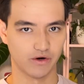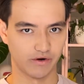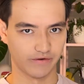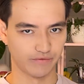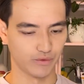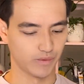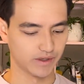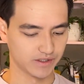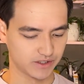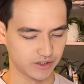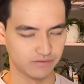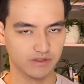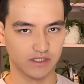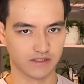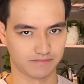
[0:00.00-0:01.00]
everywhere, so
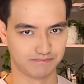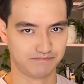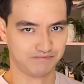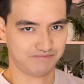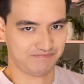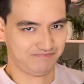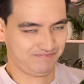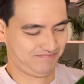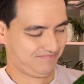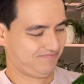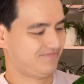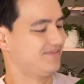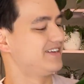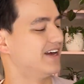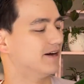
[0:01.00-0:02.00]
just
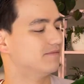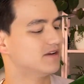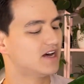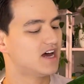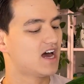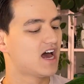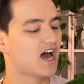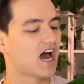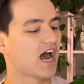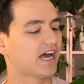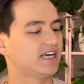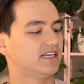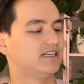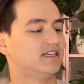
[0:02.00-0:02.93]
yeah. I